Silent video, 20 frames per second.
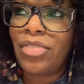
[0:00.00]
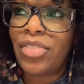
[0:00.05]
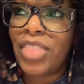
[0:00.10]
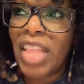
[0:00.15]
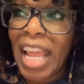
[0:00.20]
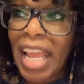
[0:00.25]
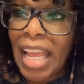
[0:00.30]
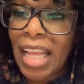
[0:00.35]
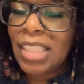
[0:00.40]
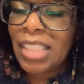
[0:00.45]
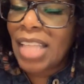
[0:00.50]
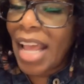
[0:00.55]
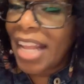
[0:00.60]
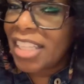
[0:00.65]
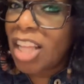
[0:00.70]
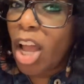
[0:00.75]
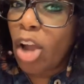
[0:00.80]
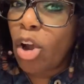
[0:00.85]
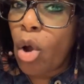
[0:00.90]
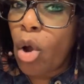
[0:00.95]
things
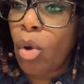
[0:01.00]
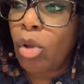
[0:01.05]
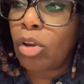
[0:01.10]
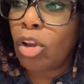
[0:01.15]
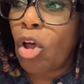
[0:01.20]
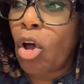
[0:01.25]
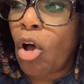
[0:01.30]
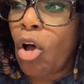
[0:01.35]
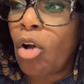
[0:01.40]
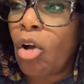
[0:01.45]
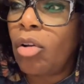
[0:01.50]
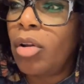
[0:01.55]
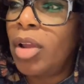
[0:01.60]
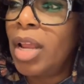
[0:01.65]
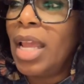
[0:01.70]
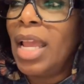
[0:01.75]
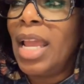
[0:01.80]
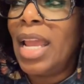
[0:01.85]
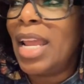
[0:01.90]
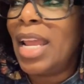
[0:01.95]
as I go along,
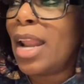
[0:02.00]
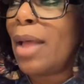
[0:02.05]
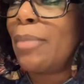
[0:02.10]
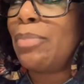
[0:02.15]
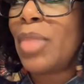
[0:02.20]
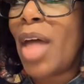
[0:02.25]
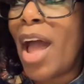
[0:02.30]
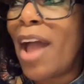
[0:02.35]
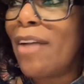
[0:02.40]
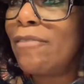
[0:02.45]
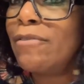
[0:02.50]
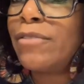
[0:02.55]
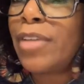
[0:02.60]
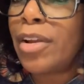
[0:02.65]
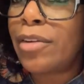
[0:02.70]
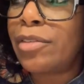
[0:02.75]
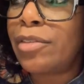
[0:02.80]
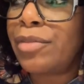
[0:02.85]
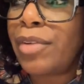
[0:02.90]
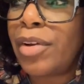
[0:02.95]
and I'm not
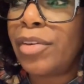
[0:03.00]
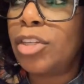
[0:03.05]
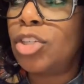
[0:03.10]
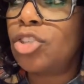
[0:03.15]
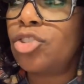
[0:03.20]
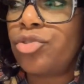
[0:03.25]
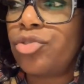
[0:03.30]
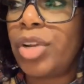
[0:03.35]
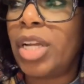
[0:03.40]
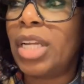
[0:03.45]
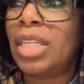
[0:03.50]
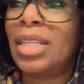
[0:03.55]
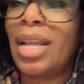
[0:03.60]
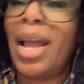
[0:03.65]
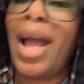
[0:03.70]
very, very strict.